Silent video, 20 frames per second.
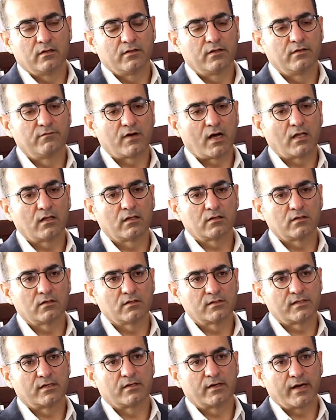uh, the
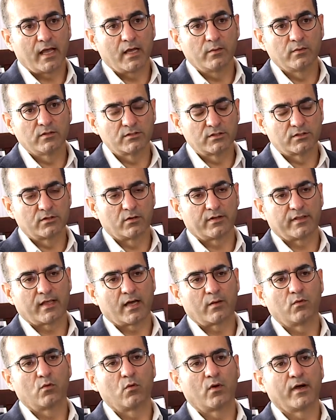follicles that are able to grow at
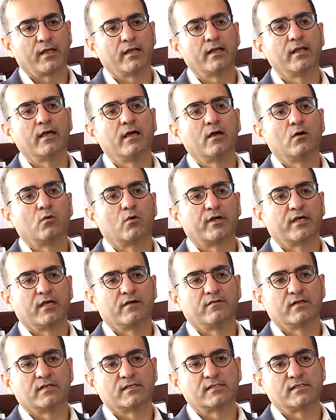that point were
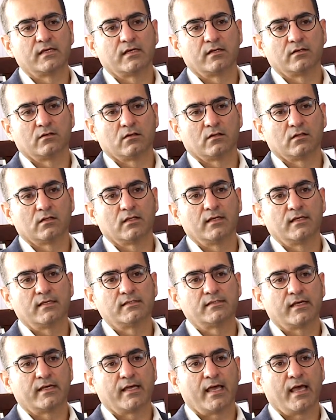given a signal
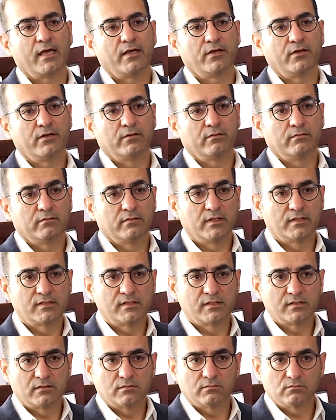saying, hey,
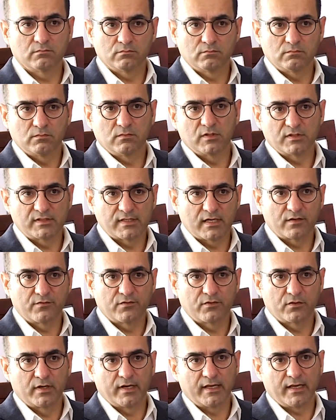this is set of
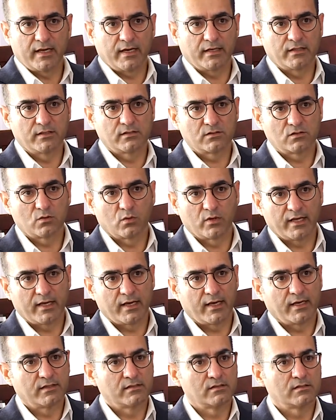30 eggs, 20
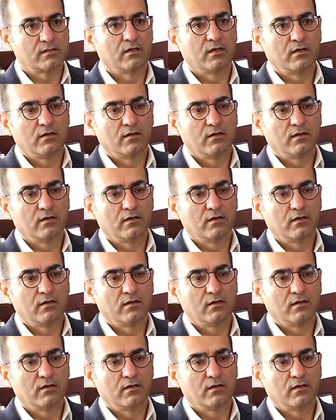eggs,